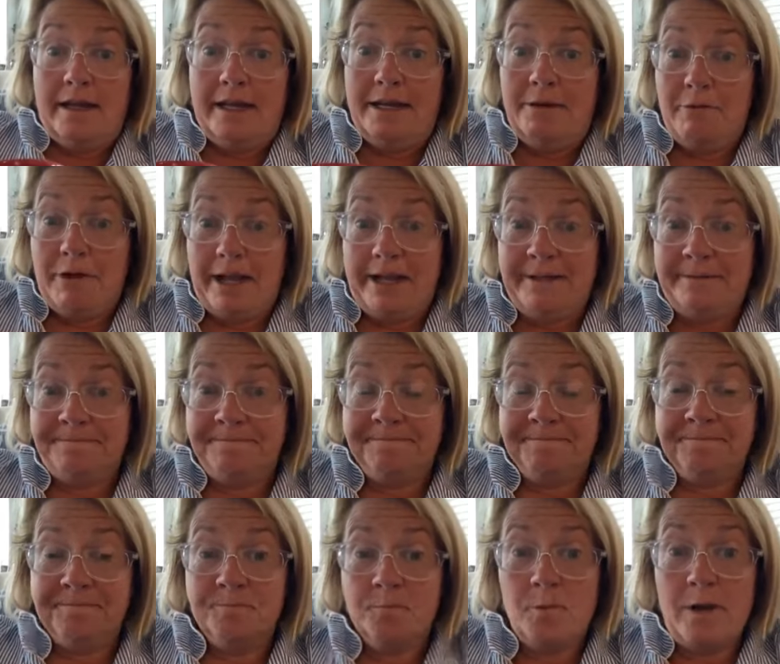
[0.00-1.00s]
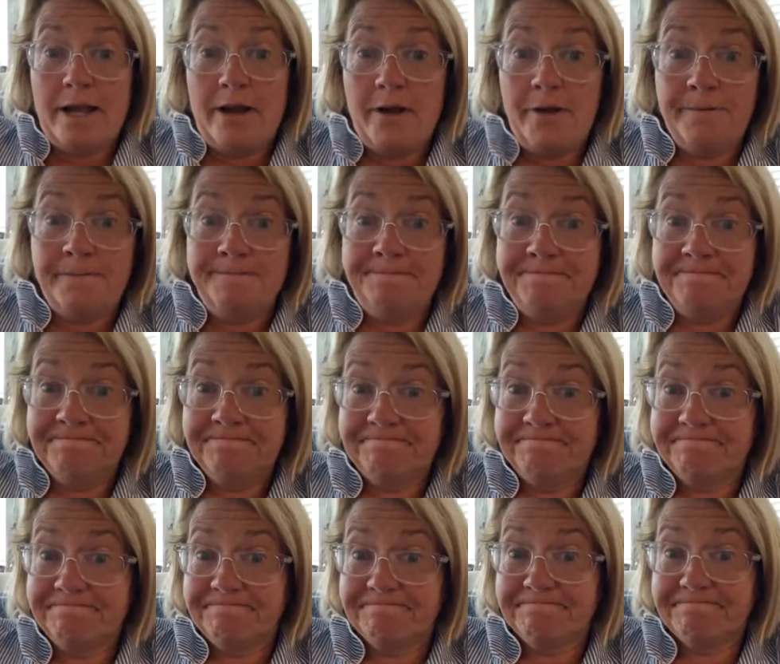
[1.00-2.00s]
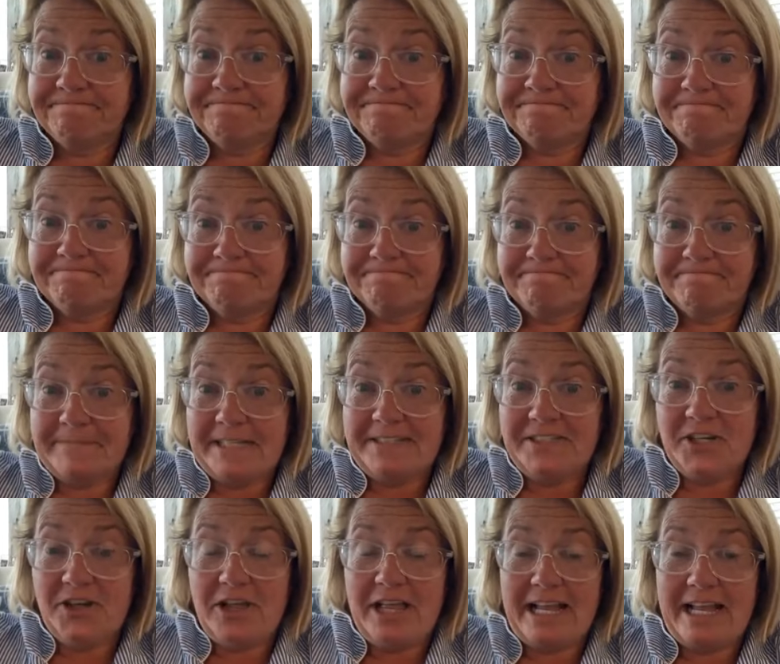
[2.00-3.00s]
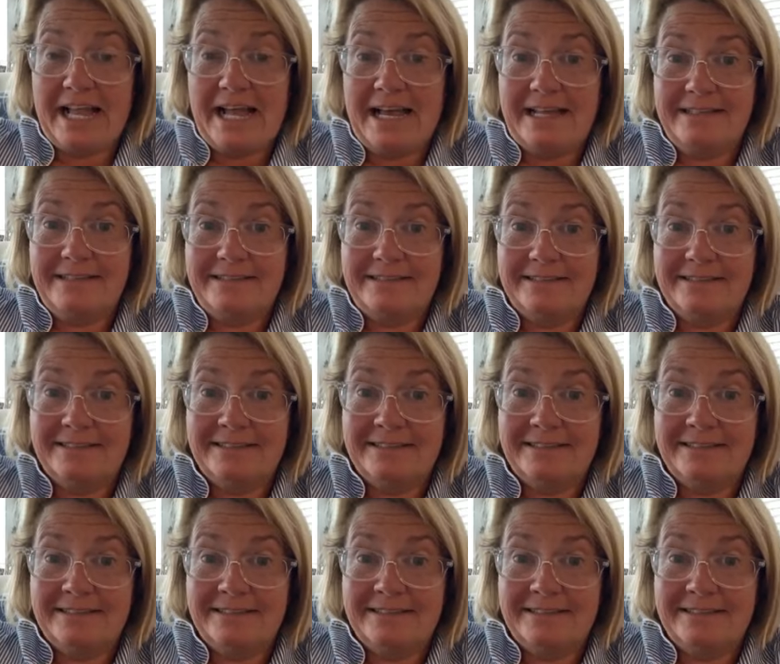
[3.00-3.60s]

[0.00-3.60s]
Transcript: Anyway, well, that's all I got.